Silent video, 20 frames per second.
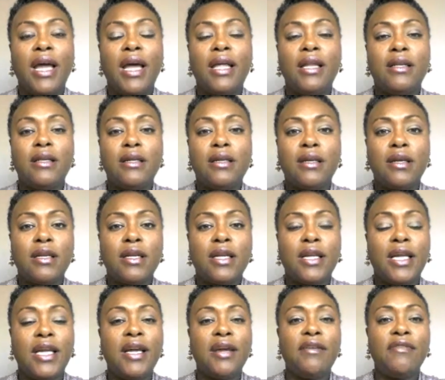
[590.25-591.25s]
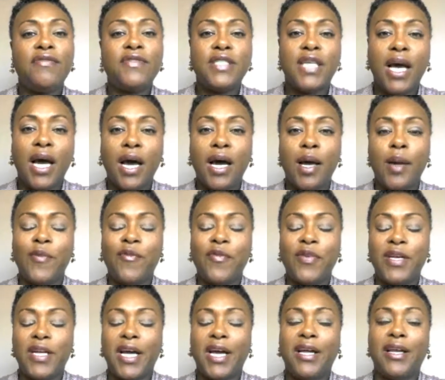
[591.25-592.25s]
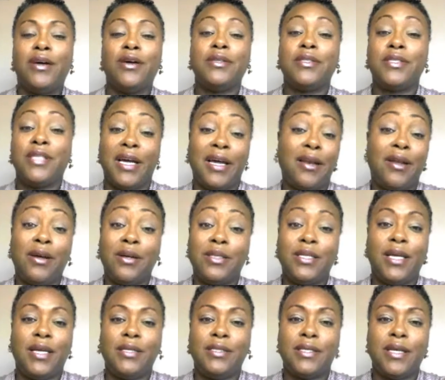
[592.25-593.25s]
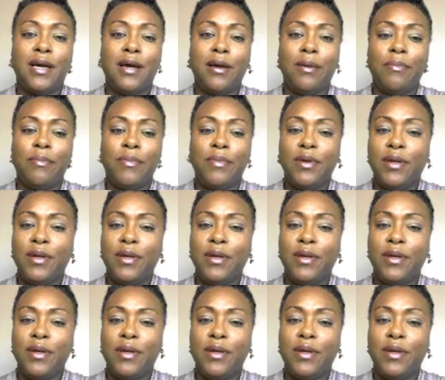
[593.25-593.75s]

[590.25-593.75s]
And give time for dialogue. Dialogue takes time.